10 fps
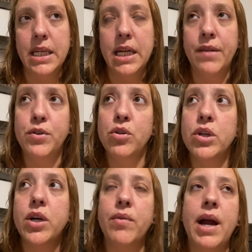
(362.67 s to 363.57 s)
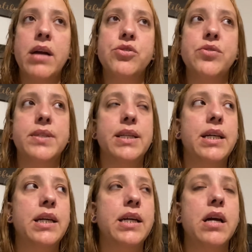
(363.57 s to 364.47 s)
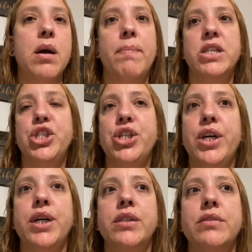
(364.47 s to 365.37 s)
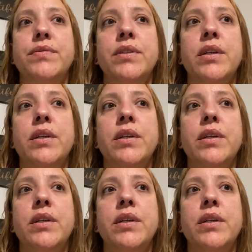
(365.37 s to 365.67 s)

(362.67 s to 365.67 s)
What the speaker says: If you look around, you see a bunch of